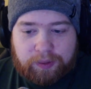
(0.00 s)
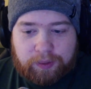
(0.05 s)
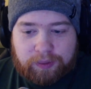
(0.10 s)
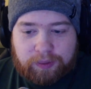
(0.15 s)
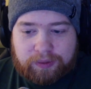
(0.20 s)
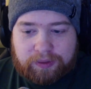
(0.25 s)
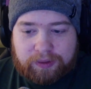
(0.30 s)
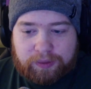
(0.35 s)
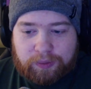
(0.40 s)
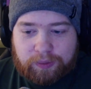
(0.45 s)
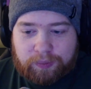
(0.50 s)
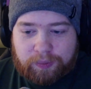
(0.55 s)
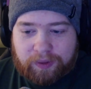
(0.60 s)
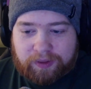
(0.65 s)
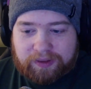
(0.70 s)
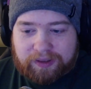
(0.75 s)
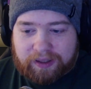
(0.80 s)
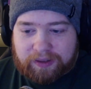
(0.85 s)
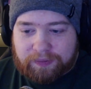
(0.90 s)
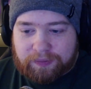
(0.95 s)
There was there was
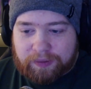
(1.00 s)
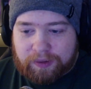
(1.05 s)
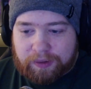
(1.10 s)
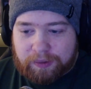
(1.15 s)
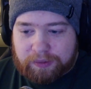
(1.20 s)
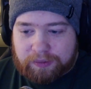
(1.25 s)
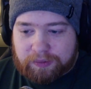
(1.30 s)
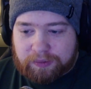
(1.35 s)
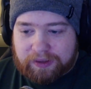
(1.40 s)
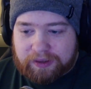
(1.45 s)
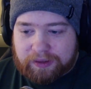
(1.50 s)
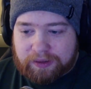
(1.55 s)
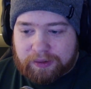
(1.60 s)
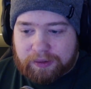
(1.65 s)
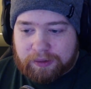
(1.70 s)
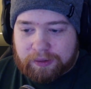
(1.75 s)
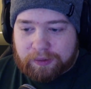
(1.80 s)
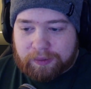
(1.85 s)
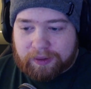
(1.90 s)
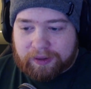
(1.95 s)
one that I thought was really
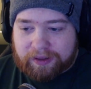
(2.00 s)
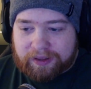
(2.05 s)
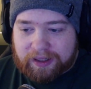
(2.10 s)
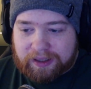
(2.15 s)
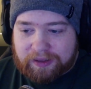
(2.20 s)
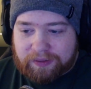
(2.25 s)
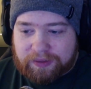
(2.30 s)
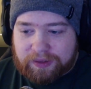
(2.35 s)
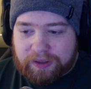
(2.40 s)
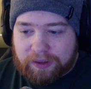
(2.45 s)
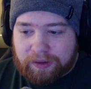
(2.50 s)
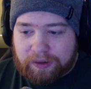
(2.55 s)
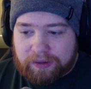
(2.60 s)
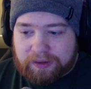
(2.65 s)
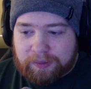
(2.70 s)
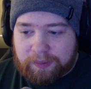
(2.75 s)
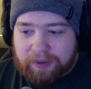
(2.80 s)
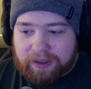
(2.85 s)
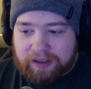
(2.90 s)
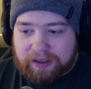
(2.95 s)
cool where it kind of
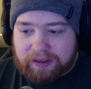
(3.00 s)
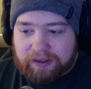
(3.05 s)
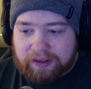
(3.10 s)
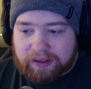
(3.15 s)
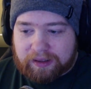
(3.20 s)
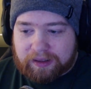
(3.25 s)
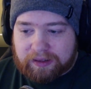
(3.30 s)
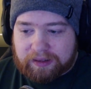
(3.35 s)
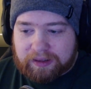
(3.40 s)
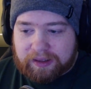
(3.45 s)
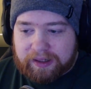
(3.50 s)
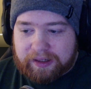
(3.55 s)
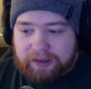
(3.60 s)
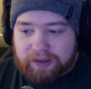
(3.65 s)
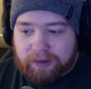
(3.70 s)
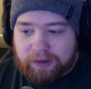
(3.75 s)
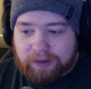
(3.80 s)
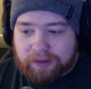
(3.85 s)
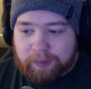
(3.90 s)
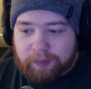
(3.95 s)
shows him and in, like
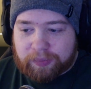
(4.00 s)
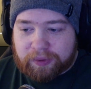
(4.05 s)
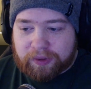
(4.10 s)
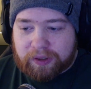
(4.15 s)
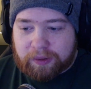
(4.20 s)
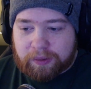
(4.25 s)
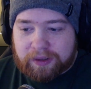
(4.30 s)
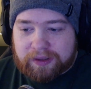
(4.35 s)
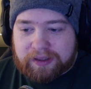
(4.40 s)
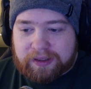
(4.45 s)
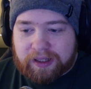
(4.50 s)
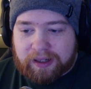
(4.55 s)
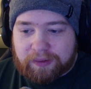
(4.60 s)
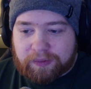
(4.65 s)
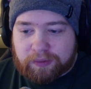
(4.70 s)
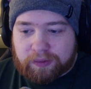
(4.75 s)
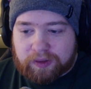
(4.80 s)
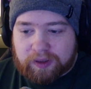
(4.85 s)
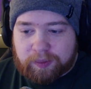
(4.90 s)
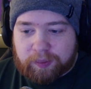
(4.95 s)
he's all in blue
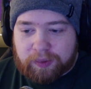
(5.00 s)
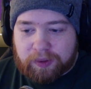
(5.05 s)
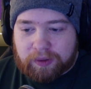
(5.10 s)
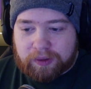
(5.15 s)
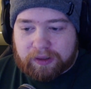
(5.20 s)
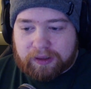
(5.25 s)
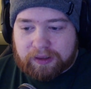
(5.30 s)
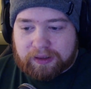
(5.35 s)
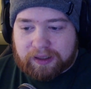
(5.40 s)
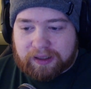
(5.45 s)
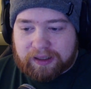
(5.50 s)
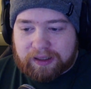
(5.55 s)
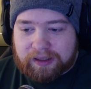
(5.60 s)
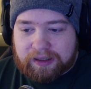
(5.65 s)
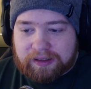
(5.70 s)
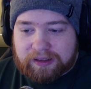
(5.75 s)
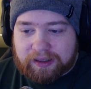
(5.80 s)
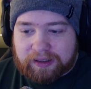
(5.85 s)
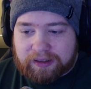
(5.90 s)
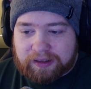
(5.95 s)
except for his pu- his
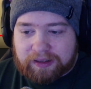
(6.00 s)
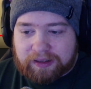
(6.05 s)
eyes